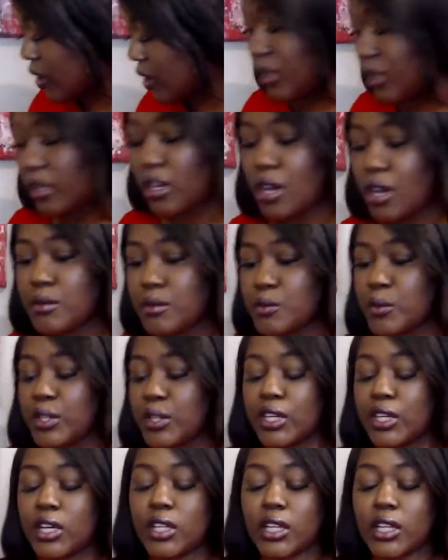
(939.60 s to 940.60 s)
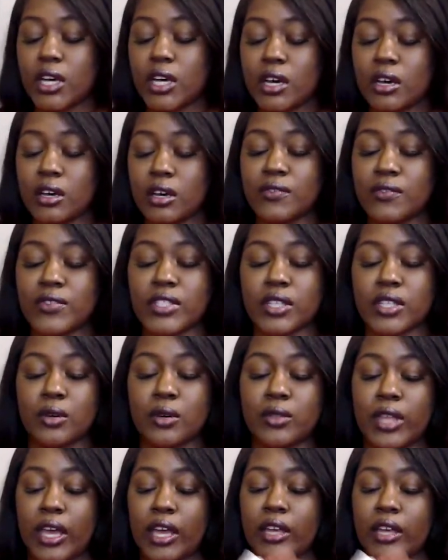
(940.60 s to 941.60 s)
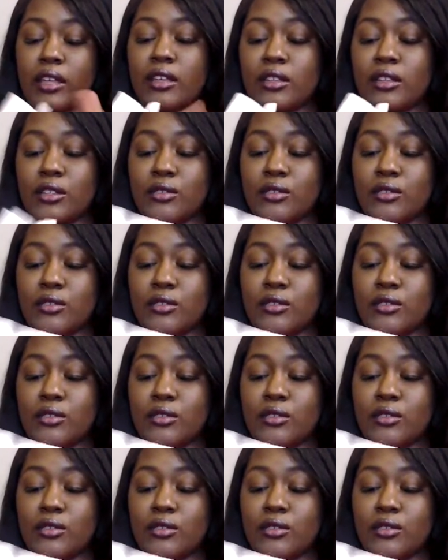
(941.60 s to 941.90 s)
it comes with the glove so that